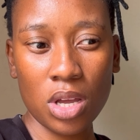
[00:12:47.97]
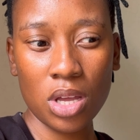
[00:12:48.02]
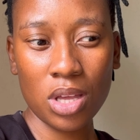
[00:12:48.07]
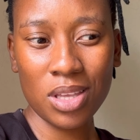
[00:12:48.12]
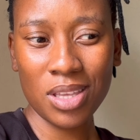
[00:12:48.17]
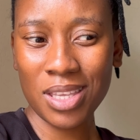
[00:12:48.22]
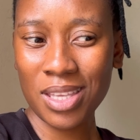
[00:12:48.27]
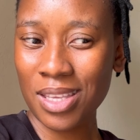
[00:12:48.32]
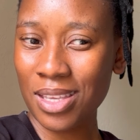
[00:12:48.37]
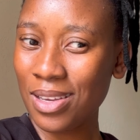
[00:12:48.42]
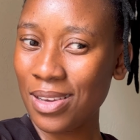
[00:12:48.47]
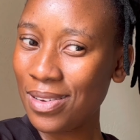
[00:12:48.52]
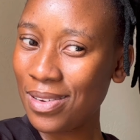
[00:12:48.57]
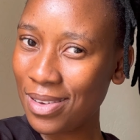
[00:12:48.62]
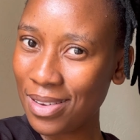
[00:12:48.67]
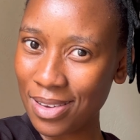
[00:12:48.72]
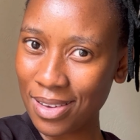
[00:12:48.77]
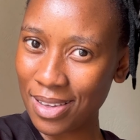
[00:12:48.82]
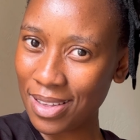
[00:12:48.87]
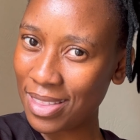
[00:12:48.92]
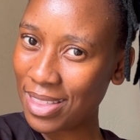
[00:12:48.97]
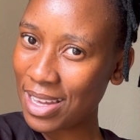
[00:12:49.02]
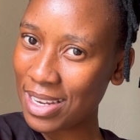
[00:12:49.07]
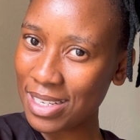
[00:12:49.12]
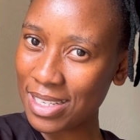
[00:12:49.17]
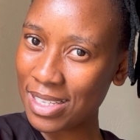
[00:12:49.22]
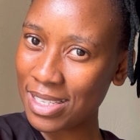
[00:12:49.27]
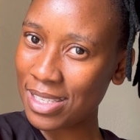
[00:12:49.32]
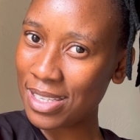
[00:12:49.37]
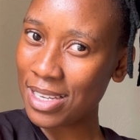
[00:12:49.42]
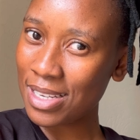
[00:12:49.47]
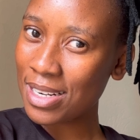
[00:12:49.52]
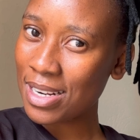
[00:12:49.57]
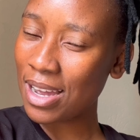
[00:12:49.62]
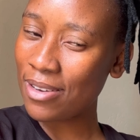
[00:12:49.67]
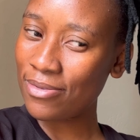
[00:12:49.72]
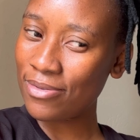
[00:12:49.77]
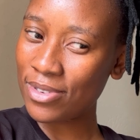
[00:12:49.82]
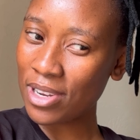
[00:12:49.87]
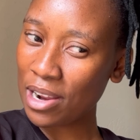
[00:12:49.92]
yeah that is it
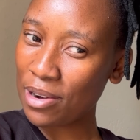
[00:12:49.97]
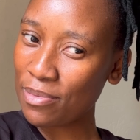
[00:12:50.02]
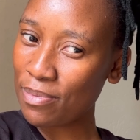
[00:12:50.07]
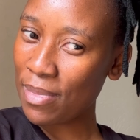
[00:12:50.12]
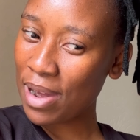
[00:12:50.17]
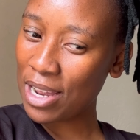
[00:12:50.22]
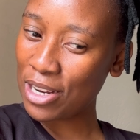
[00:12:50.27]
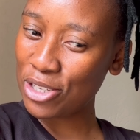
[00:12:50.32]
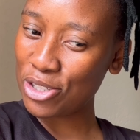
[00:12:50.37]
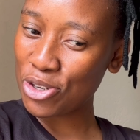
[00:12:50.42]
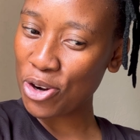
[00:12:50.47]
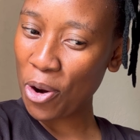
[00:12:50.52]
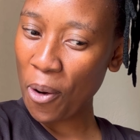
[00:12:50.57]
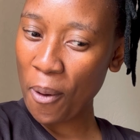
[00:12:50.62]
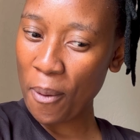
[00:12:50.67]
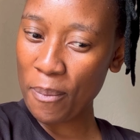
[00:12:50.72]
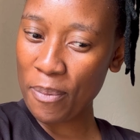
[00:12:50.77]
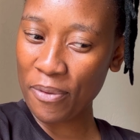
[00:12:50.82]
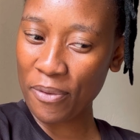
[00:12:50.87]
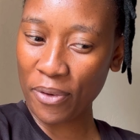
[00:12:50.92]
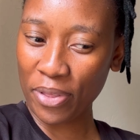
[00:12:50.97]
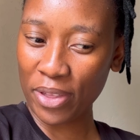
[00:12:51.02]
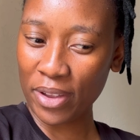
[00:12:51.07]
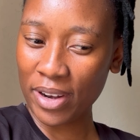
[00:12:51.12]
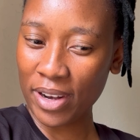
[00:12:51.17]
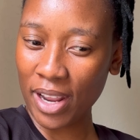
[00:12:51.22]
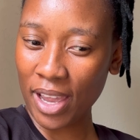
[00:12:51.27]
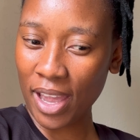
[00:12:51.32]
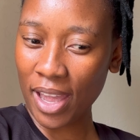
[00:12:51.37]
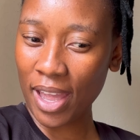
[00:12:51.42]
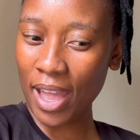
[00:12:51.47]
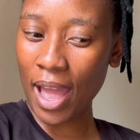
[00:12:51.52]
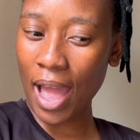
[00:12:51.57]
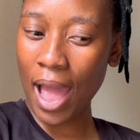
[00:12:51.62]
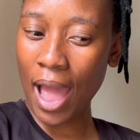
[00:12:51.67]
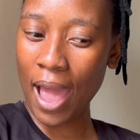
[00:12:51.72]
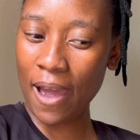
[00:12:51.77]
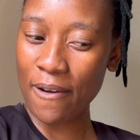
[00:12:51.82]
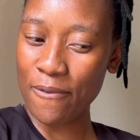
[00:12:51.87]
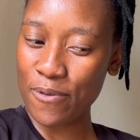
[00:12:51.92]
i've done my job for the day
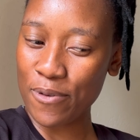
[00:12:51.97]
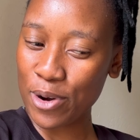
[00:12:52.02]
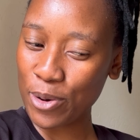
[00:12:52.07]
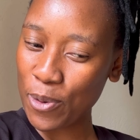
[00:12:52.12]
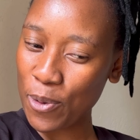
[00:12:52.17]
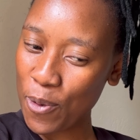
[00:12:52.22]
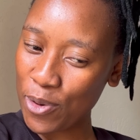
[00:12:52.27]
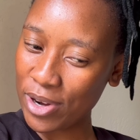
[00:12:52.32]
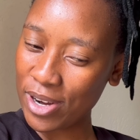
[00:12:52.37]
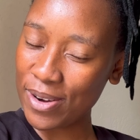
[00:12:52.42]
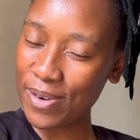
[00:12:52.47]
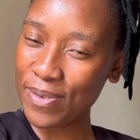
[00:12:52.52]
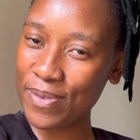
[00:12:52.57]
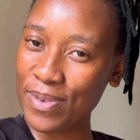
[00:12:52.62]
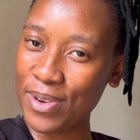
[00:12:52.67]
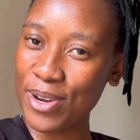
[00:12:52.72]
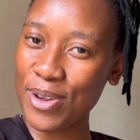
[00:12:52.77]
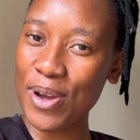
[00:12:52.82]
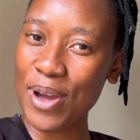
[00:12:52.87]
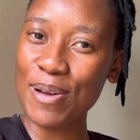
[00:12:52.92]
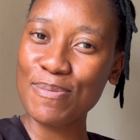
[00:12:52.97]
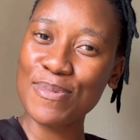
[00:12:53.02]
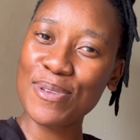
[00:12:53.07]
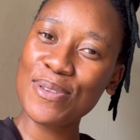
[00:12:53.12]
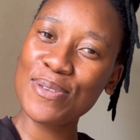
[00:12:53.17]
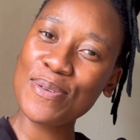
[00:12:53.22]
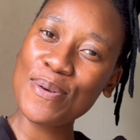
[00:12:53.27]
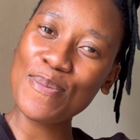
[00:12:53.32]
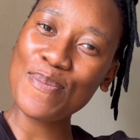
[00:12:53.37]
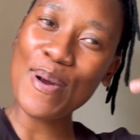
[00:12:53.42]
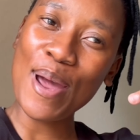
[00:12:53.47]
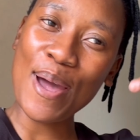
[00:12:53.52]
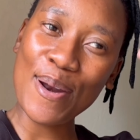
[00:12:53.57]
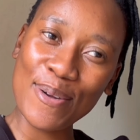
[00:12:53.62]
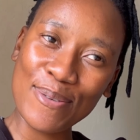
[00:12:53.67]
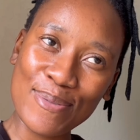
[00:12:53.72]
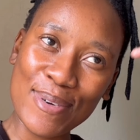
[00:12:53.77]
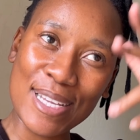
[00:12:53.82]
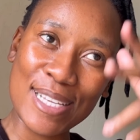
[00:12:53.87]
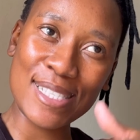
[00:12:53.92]
i have recorded a video i'm so proud
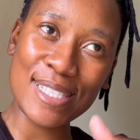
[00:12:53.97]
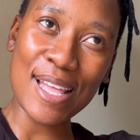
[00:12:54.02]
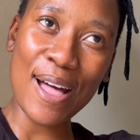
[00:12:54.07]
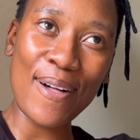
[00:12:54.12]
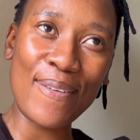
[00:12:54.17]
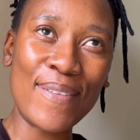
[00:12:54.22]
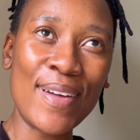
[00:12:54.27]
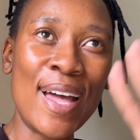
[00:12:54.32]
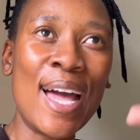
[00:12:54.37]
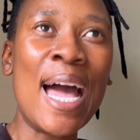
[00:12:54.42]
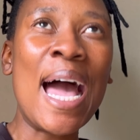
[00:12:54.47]
of myself